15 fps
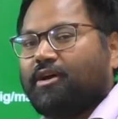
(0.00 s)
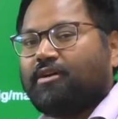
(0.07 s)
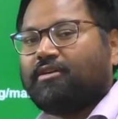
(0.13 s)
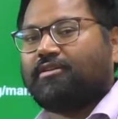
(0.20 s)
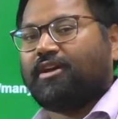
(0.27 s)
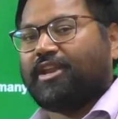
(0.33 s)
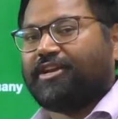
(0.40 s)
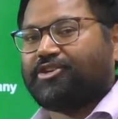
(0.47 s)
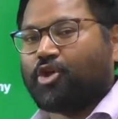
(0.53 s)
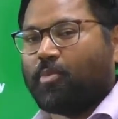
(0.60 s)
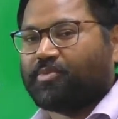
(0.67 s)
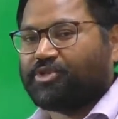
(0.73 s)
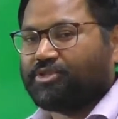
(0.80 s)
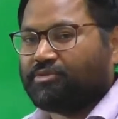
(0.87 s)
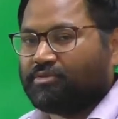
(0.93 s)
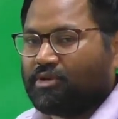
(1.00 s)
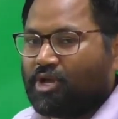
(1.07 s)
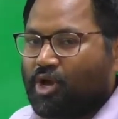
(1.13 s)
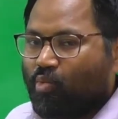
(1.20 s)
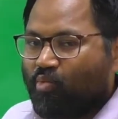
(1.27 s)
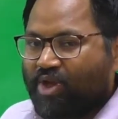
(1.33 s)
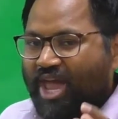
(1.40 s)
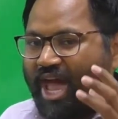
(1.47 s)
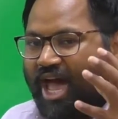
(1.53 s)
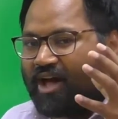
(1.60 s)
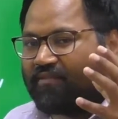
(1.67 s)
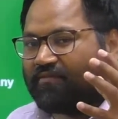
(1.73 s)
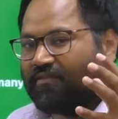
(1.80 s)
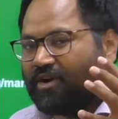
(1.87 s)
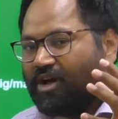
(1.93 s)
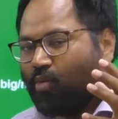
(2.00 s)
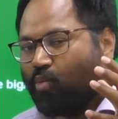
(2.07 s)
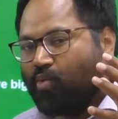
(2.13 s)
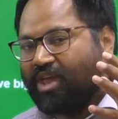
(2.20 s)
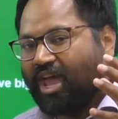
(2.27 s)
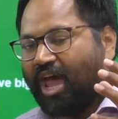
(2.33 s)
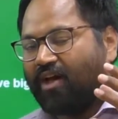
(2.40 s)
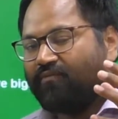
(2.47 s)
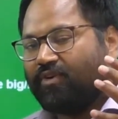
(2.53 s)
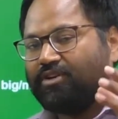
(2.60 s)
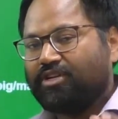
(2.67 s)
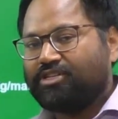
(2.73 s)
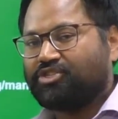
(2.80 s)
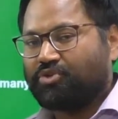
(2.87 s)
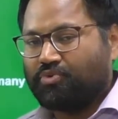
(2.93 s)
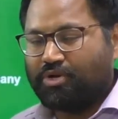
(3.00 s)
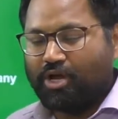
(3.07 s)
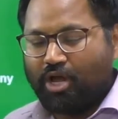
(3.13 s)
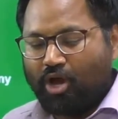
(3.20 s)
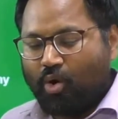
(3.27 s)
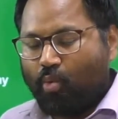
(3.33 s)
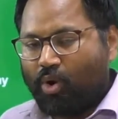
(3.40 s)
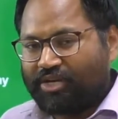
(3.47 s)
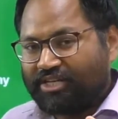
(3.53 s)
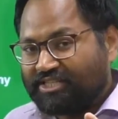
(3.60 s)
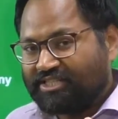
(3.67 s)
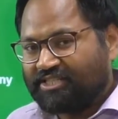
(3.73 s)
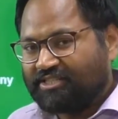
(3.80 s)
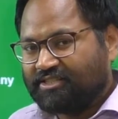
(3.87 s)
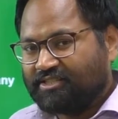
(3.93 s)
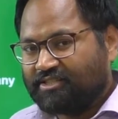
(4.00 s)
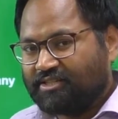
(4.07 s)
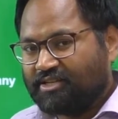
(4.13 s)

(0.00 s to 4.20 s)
the correct option, we have understood what is